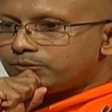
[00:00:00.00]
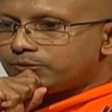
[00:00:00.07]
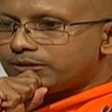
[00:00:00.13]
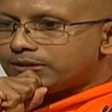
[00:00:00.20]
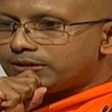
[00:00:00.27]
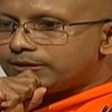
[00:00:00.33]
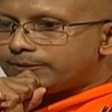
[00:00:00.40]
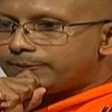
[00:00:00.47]

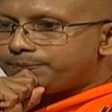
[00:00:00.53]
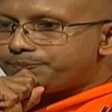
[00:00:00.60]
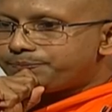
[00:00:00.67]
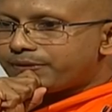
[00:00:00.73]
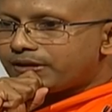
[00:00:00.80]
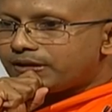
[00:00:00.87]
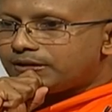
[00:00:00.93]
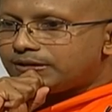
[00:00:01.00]

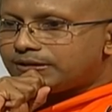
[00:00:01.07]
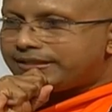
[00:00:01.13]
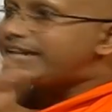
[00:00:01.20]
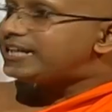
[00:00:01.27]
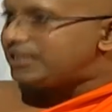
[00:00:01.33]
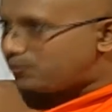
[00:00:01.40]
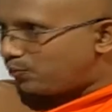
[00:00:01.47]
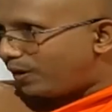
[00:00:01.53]

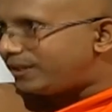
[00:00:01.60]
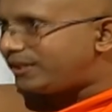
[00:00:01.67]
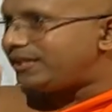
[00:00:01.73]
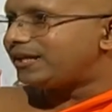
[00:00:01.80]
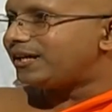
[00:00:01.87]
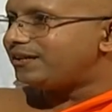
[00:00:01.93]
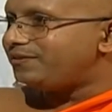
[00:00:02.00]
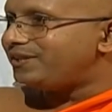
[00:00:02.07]
that is one
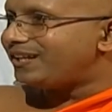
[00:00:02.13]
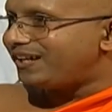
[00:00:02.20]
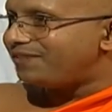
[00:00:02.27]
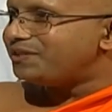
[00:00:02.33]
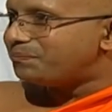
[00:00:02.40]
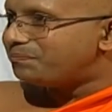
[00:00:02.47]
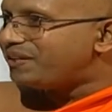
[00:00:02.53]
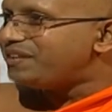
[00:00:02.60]
thing. I
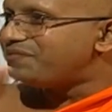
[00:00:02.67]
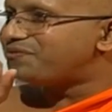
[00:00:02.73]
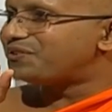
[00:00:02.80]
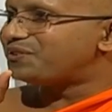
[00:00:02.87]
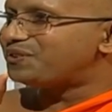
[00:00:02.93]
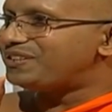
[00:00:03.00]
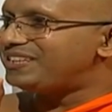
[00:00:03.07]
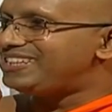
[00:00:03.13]
will brief
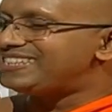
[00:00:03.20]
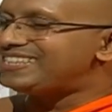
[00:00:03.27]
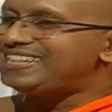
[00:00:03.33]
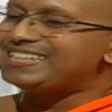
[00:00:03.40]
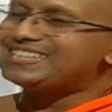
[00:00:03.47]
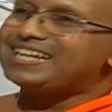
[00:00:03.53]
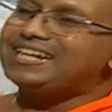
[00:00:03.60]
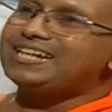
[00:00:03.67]
all these
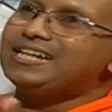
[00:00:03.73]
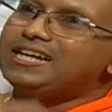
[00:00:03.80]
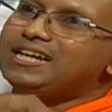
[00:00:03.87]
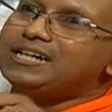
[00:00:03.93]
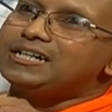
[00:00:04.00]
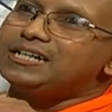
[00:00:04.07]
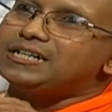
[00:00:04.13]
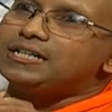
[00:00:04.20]
things, and
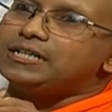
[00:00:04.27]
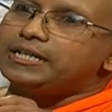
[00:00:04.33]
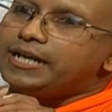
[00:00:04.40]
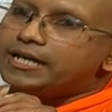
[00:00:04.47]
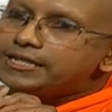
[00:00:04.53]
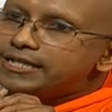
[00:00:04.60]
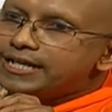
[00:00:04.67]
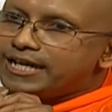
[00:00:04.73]

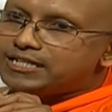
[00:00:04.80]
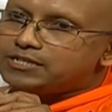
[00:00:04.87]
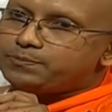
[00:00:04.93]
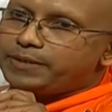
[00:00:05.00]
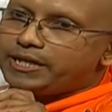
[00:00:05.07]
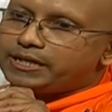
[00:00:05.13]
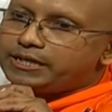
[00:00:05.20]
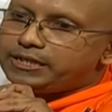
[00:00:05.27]
another
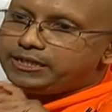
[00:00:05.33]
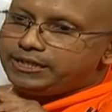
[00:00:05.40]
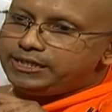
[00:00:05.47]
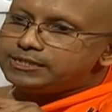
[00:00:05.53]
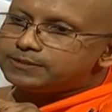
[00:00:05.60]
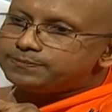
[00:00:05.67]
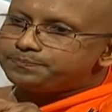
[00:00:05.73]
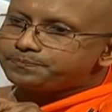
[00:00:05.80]
aspect
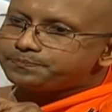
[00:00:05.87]
is